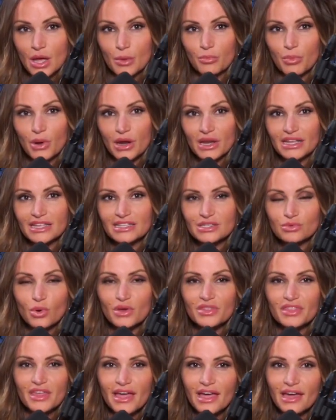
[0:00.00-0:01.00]
But it's
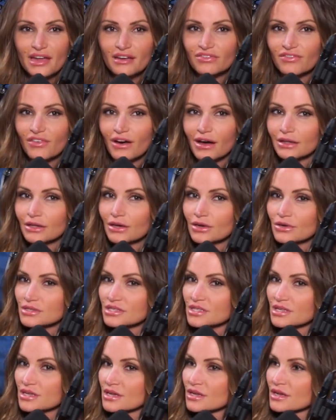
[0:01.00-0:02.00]
when the head
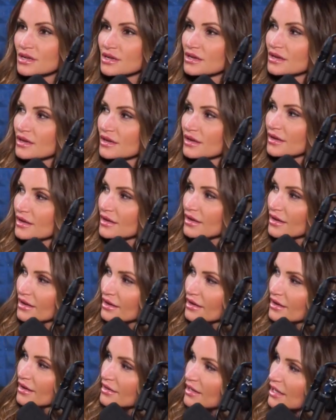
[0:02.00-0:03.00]
follows
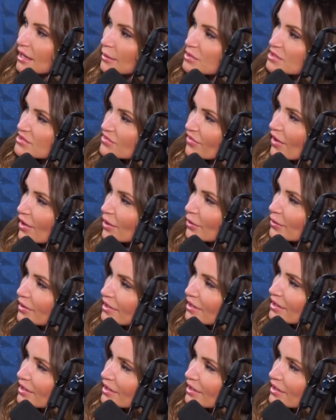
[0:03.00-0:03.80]
and keeps following